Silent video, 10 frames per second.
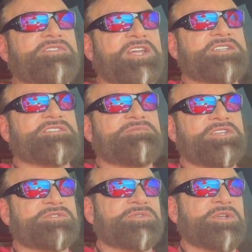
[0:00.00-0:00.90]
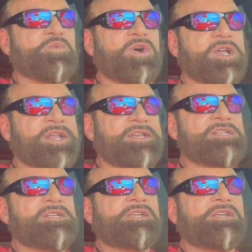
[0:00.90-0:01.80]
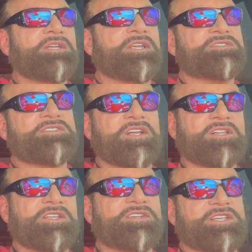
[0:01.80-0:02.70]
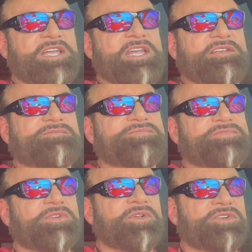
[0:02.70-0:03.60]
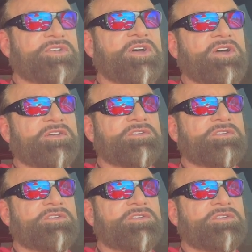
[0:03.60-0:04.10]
nights of misery, wine, and snuggling your cat or your dog,